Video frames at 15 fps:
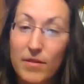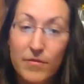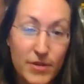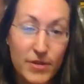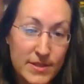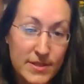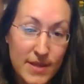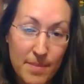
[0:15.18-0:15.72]

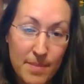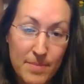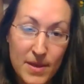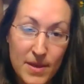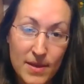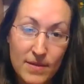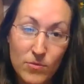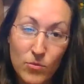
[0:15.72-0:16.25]
First step
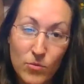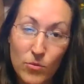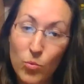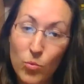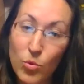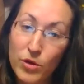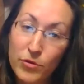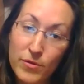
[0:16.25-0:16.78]
is
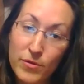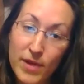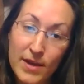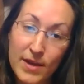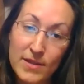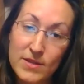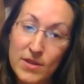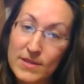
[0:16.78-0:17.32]
work through that
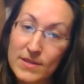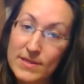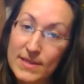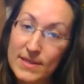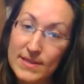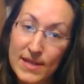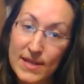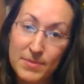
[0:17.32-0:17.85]
consultant
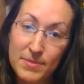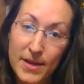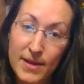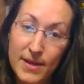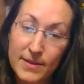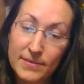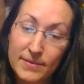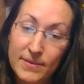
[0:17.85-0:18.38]
success
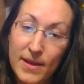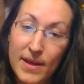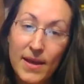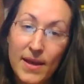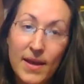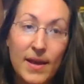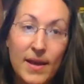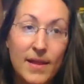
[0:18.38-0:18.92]
plan
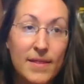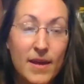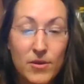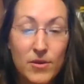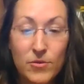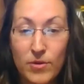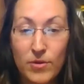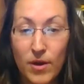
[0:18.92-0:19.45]
that
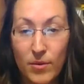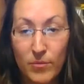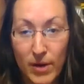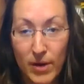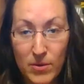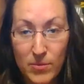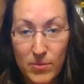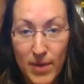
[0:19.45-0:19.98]
you got
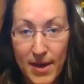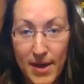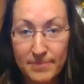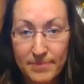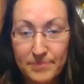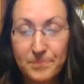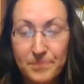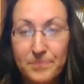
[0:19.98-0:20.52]
right away.
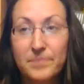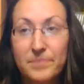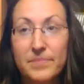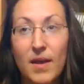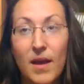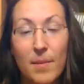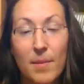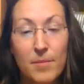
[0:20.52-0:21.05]

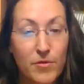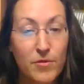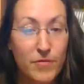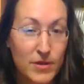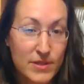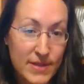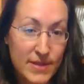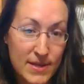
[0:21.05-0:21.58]
Your
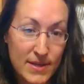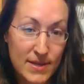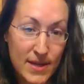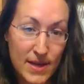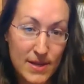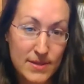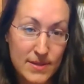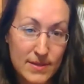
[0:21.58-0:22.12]
first 10
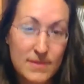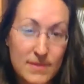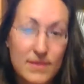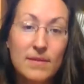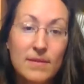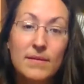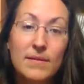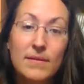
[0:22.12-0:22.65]
days,
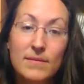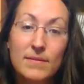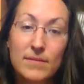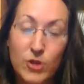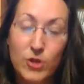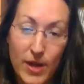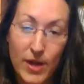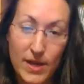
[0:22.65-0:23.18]

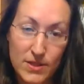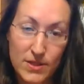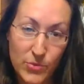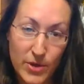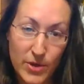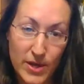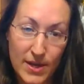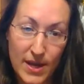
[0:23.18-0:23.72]
your next
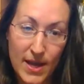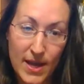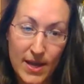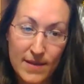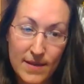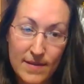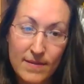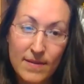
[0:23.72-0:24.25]
20
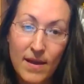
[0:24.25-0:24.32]
days.